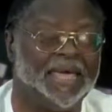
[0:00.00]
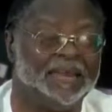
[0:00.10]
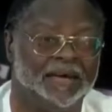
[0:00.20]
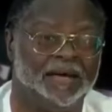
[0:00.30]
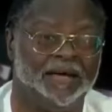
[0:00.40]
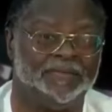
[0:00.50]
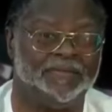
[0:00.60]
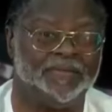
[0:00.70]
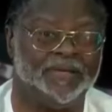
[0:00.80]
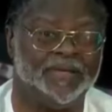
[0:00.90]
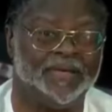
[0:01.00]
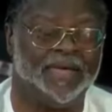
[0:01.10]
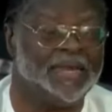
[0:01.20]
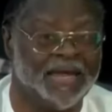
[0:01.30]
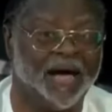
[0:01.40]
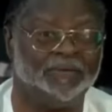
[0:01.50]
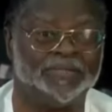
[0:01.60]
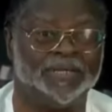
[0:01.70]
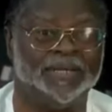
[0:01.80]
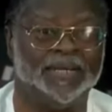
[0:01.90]
in health, in
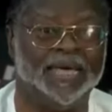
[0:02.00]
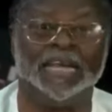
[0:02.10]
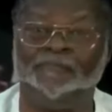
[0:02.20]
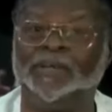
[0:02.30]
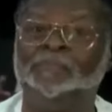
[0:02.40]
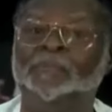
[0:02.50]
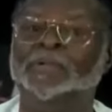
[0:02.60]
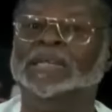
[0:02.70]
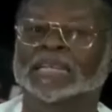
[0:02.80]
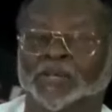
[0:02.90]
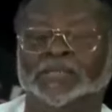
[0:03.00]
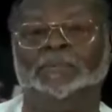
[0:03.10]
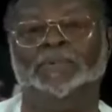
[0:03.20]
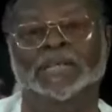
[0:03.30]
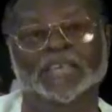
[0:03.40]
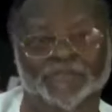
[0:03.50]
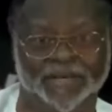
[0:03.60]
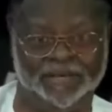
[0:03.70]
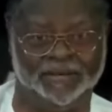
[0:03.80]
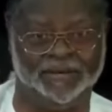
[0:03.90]
housing, in affordable, sustainable
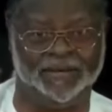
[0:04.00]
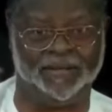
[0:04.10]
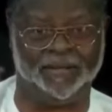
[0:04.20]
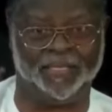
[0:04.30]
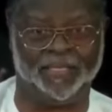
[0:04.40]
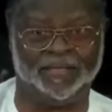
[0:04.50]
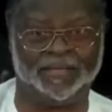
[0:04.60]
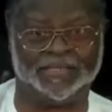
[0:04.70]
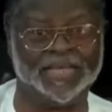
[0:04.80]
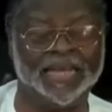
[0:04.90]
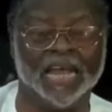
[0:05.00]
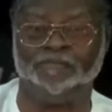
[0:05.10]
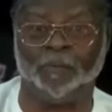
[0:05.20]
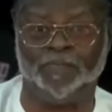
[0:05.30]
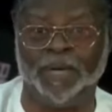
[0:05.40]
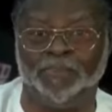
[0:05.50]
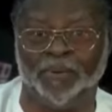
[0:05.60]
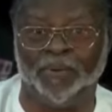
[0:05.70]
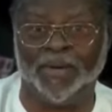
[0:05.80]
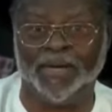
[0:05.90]
living, standard for
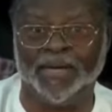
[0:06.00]
people.